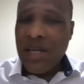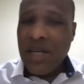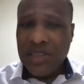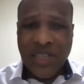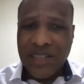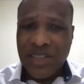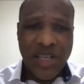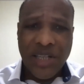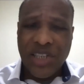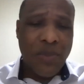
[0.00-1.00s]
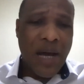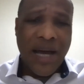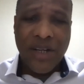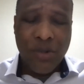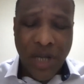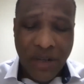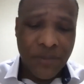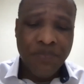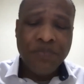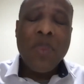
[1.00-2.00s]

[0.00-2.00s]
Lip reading: in Tanzania, this mine or whatever.